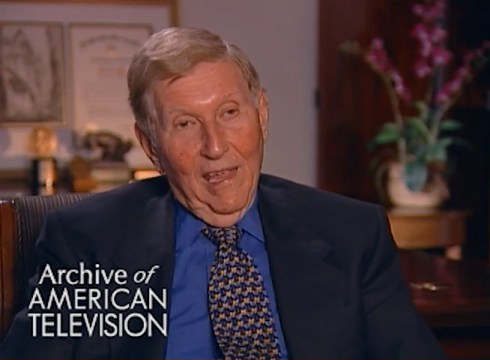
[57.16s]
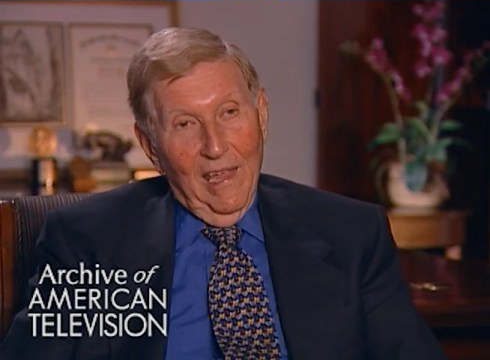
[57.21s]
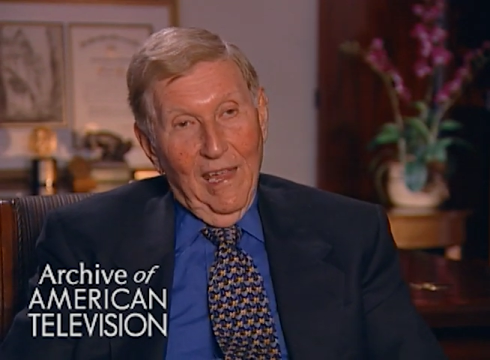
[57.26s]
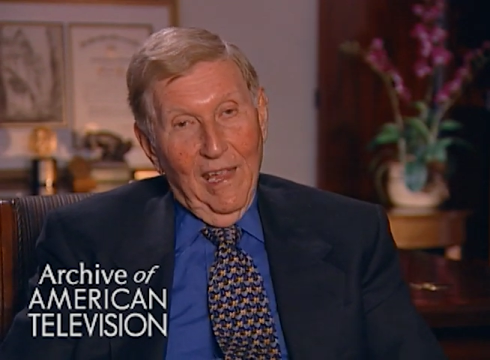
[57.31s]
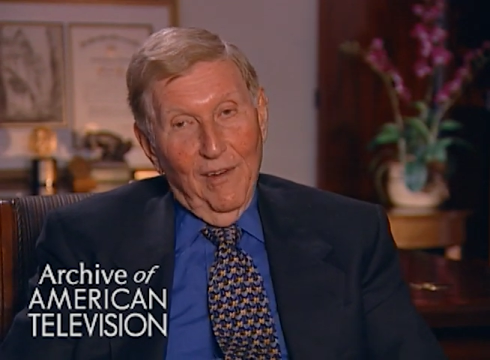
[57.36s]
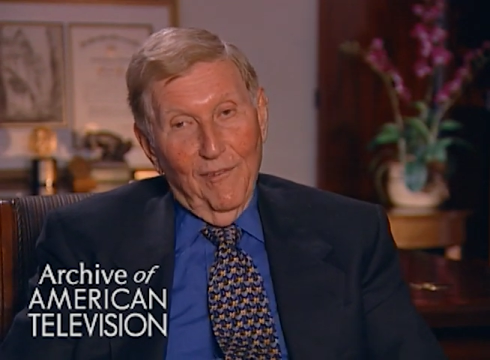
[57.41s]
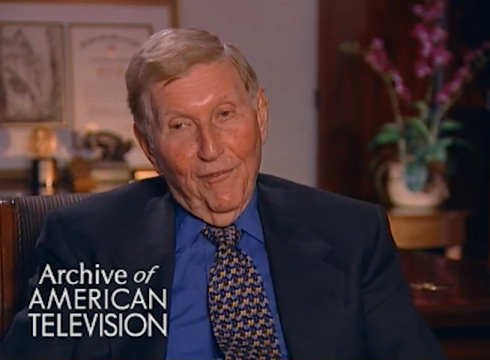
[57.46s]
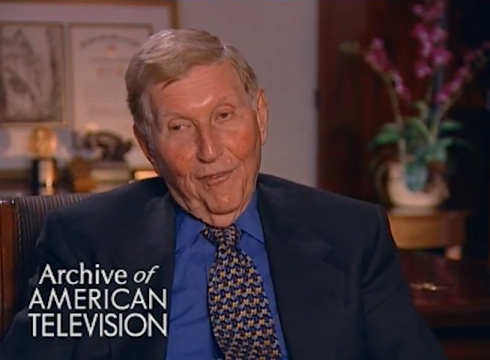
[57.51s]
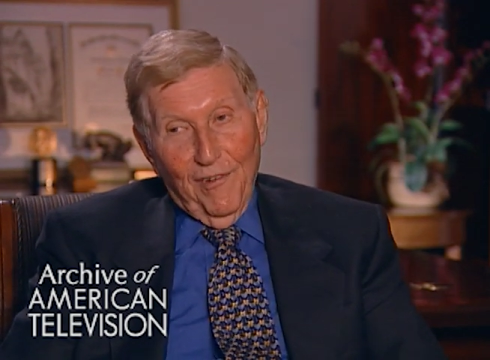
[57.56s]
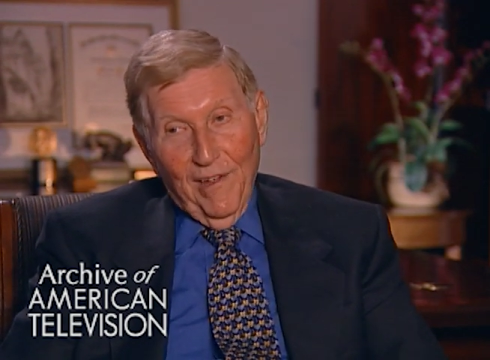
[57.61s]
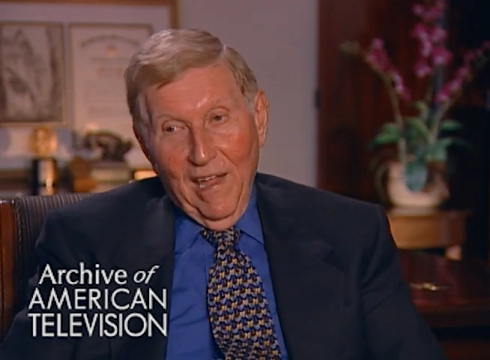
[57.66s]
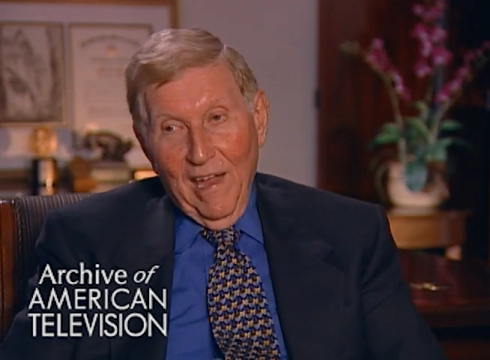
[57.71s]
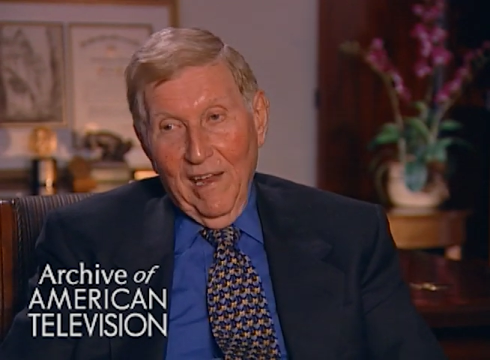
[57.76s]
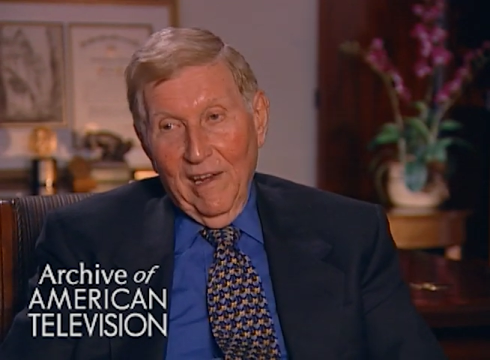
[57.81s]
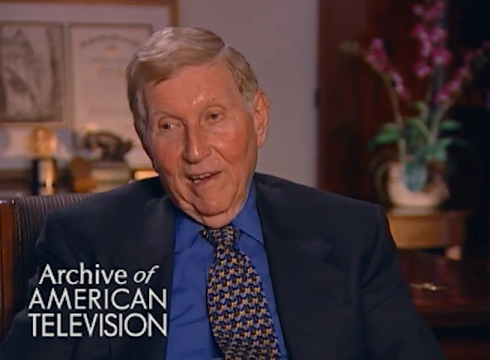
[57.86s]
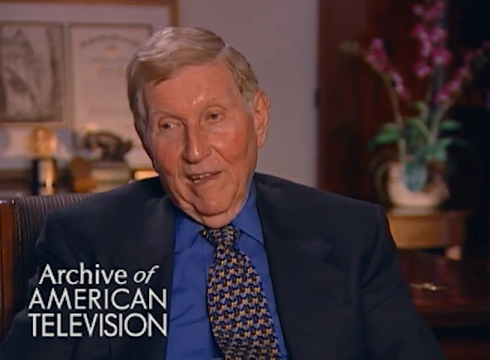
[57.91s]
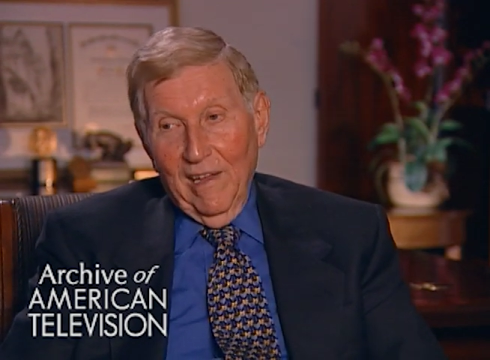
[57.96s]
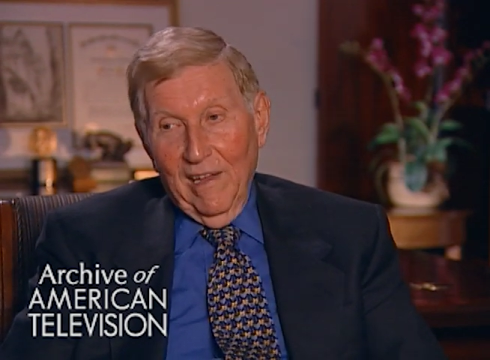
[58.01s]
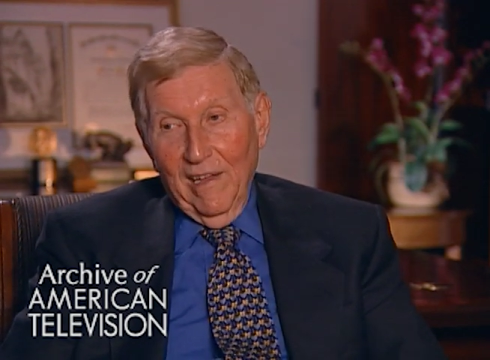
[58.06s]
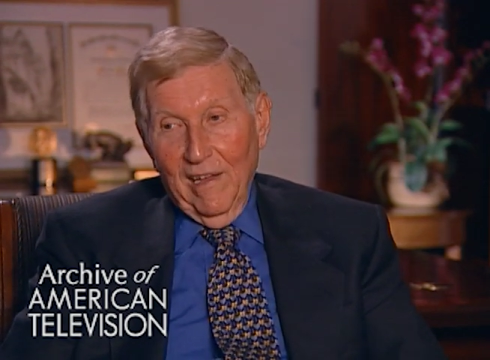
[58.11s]
And
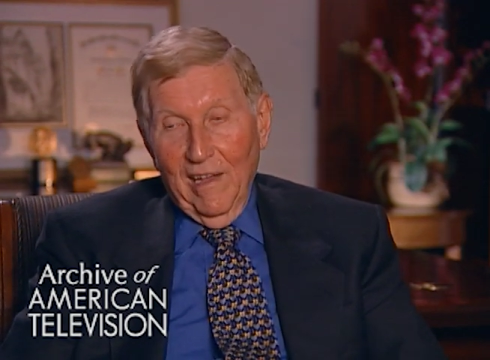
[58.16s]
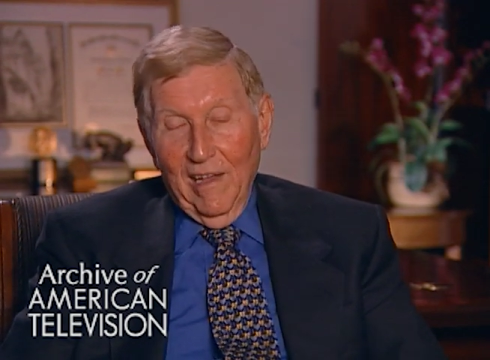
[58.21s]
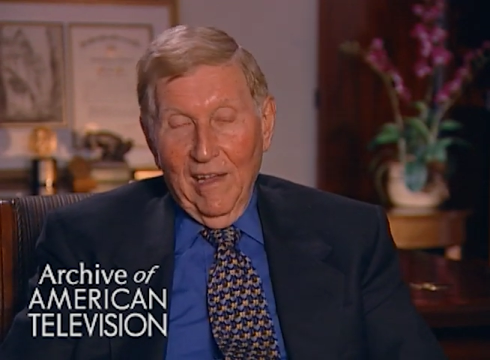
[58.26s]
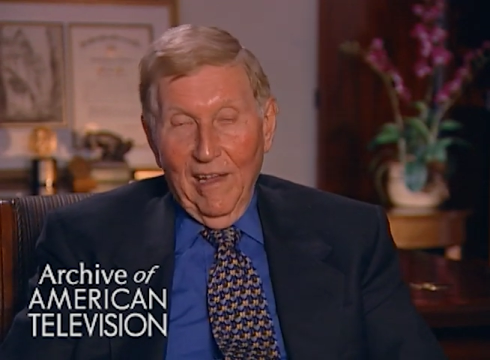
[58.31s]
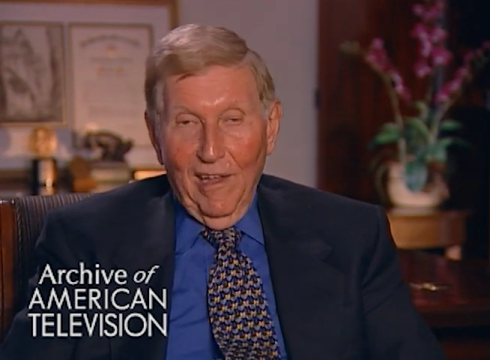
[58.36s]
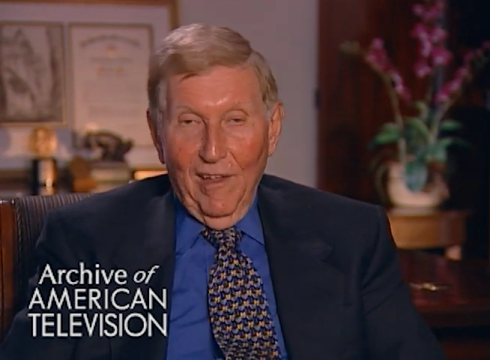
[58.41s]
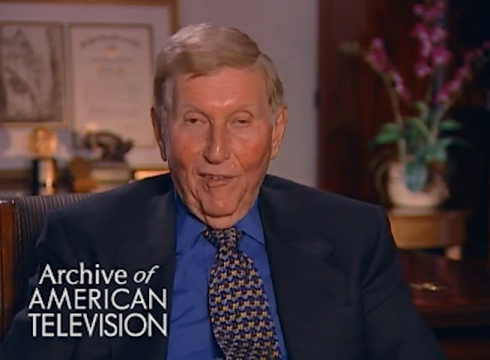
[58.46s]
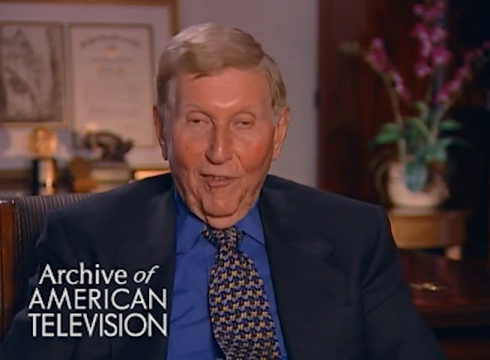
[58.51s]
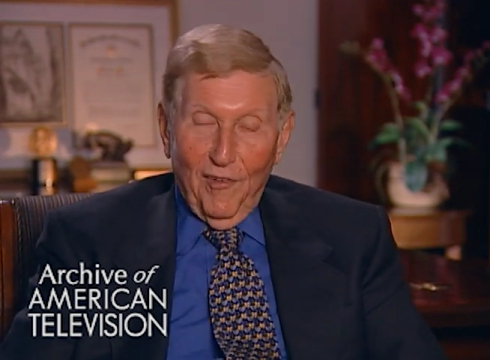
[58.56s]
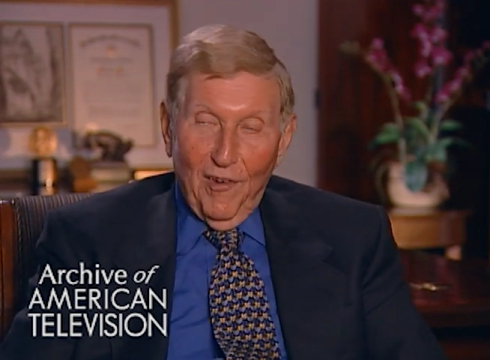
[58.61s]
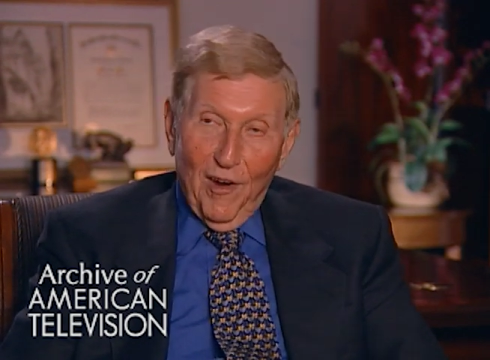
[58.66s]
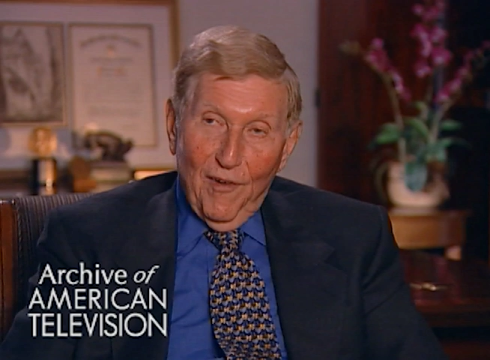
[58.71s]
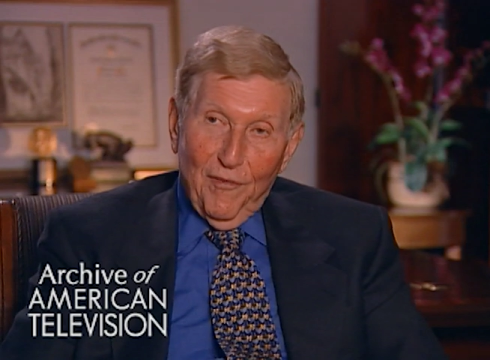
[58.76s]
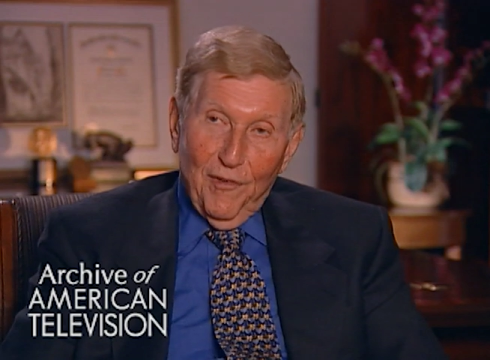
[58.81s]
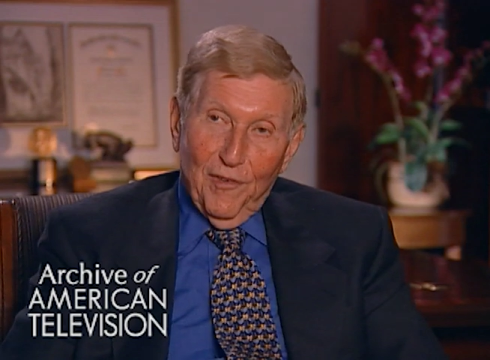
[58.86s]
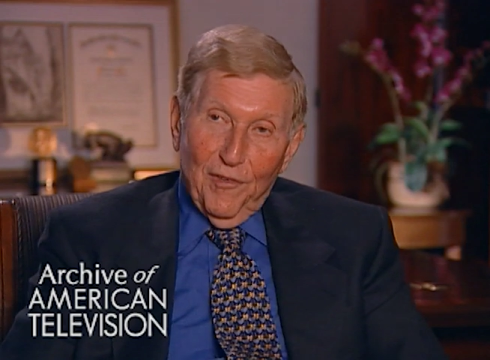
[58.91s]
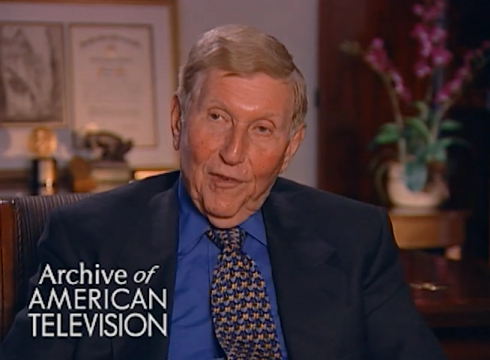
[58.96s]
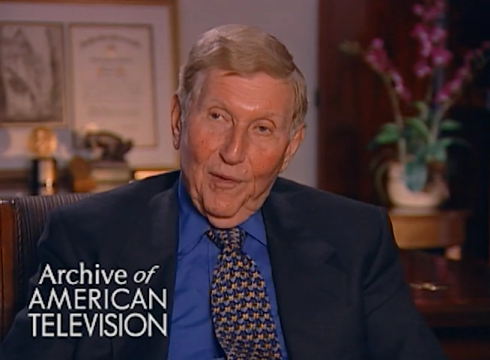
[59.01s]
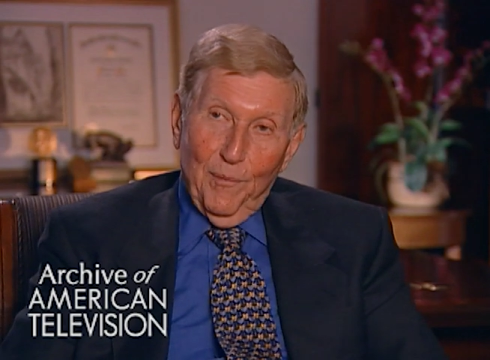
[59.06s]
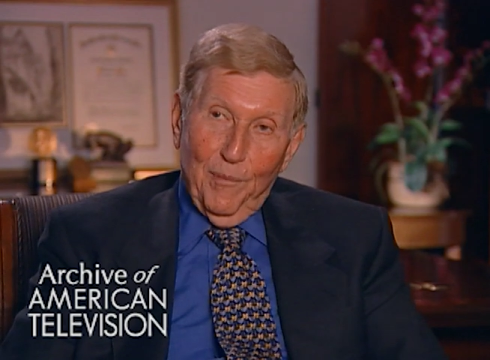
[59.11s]
finally, he
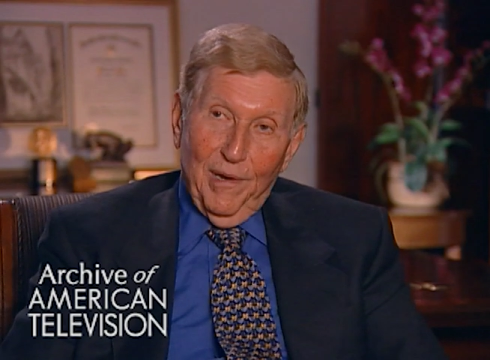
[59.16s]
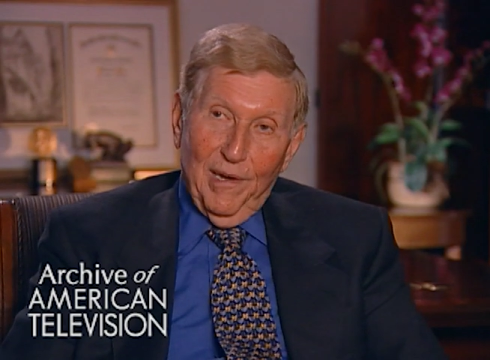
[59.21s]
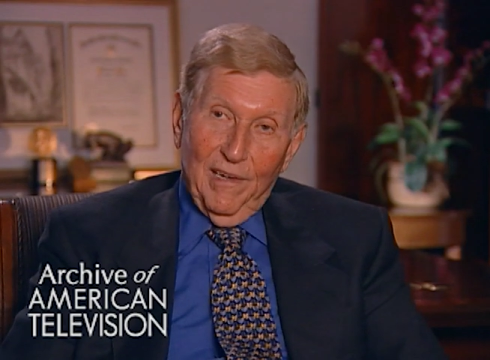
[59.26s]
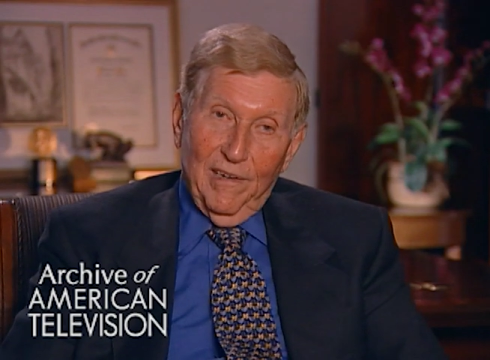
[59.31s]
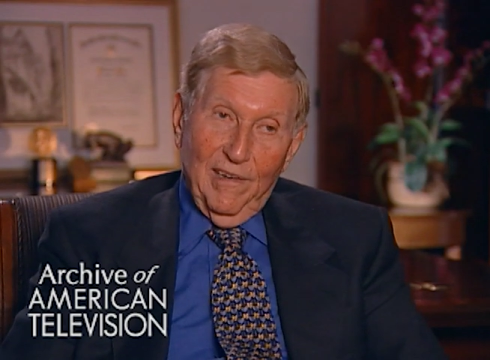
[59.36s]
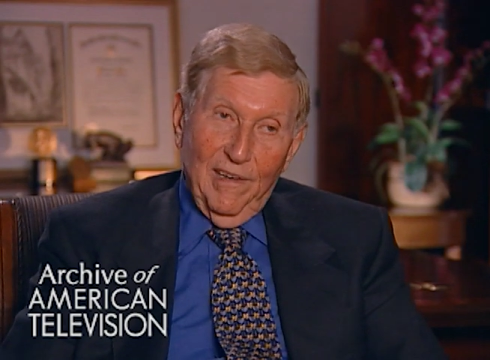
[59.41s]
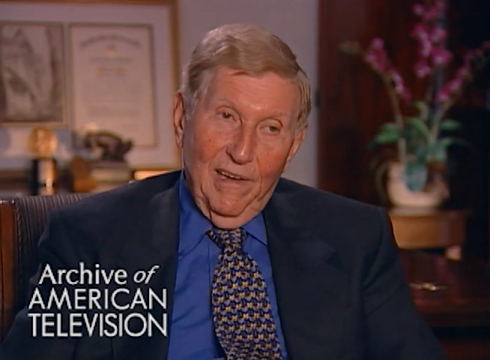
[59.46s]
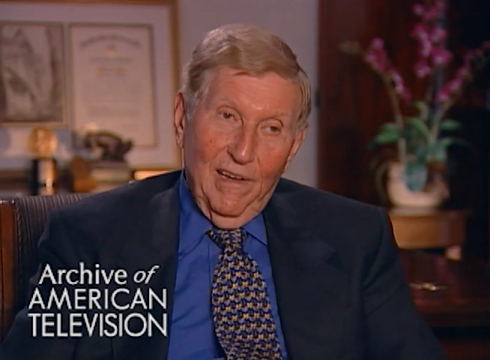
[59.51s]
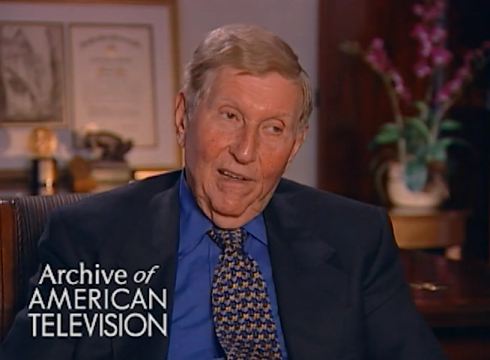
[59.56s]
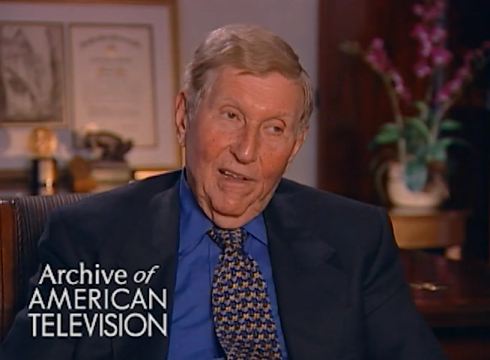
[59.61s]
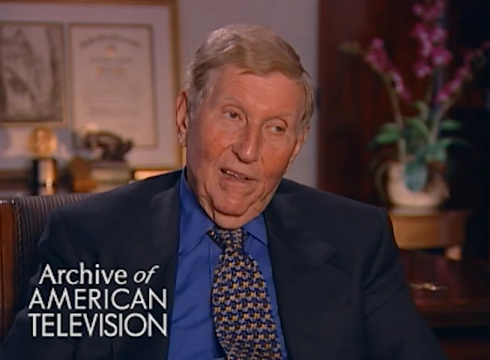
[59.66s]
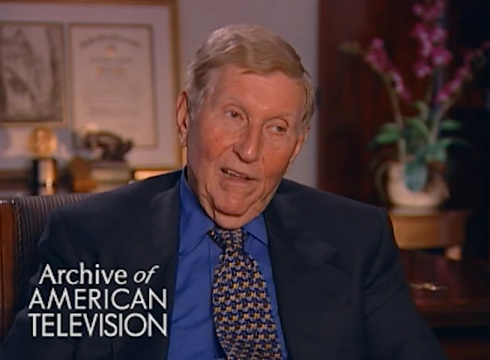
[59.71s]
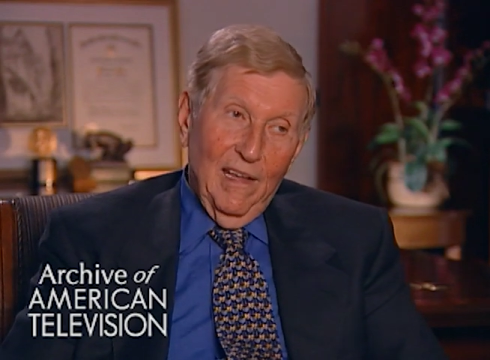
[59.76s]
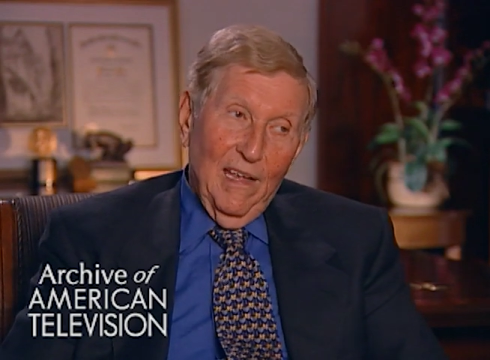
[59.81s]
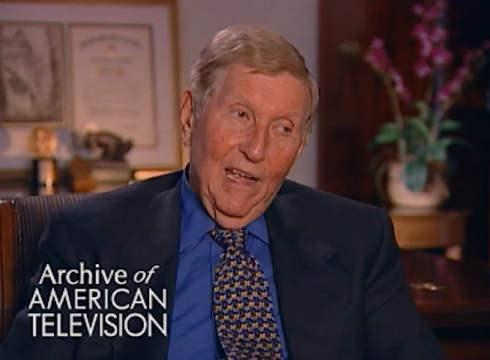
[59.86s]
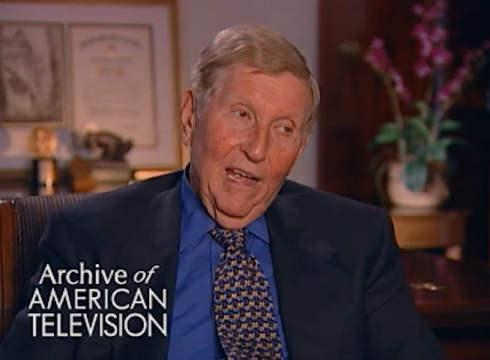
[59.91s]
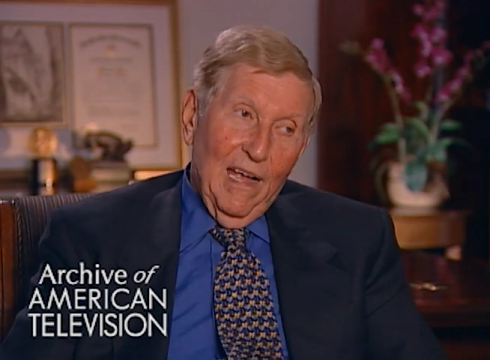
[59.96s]
surfaced the big deal.